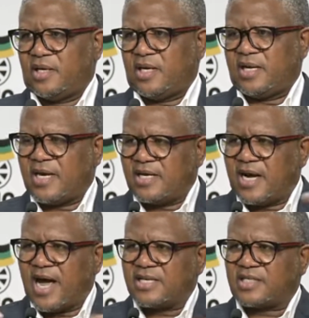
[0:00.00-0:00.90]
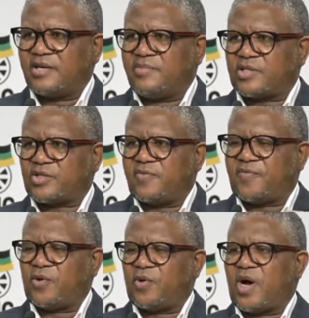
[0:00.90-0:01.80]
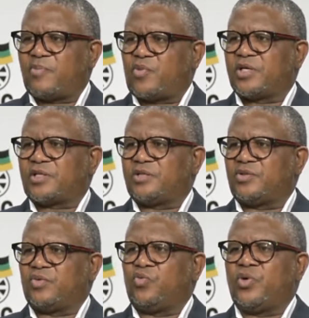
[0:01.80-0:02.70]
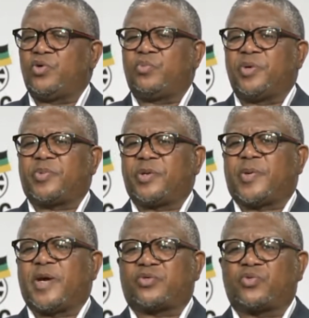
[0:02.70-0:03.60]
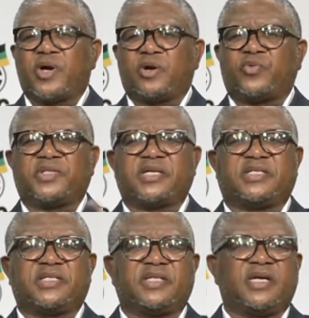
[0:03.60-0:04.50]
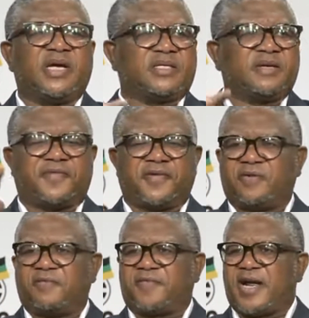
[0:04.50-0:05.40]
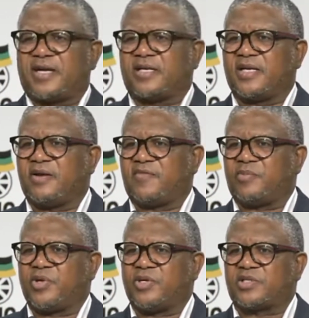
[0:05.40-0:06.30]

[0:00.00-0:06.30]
And then they ask him as a follow-up question, will you be prepared to work with the DA, the Freedom Front, and everybody? He